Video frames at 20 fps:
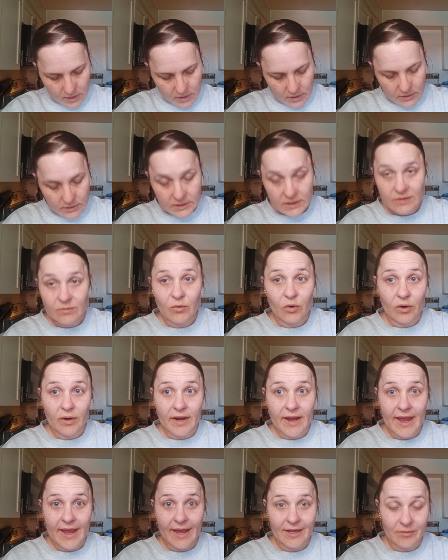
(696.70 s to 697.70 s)
Some
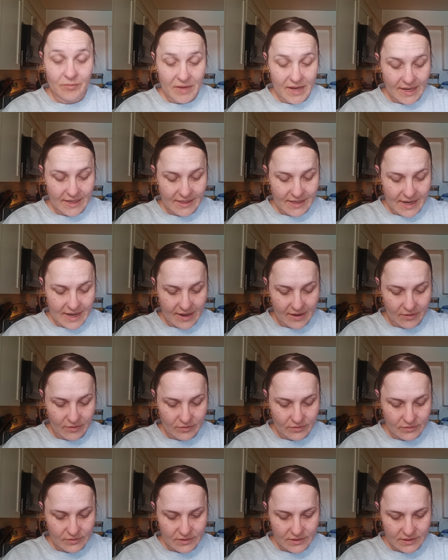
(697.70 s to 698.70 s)
more handmade
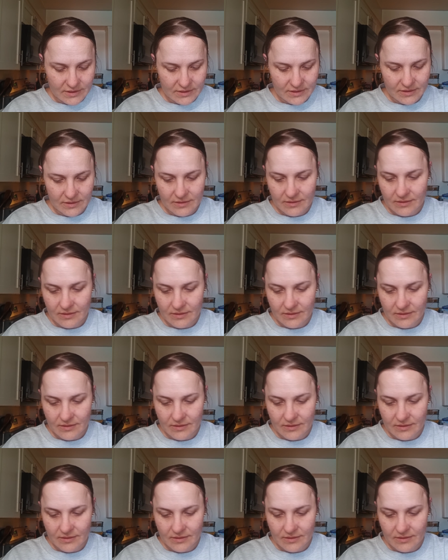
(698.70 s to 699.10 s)
nails.